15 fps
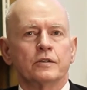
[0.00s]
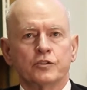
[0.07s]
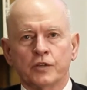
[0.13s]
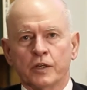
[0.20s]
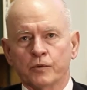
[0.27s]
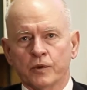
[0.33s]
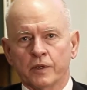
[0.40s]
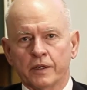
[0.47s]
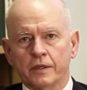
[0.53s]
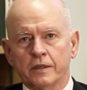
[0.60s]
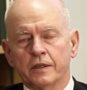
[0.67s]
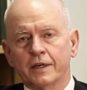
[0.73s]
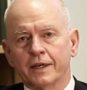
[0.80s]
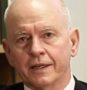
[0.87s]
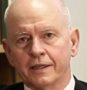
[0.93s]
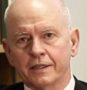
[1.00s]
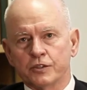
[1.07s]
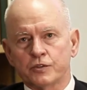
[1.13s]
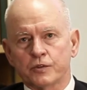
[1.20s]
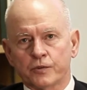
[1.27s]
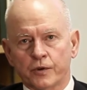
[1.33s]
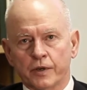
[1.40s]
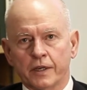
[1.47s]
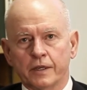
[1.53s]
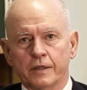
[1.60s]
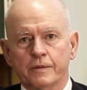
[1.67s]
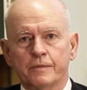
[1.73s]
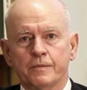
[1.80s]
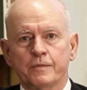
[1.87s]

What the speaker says: generally at least 3.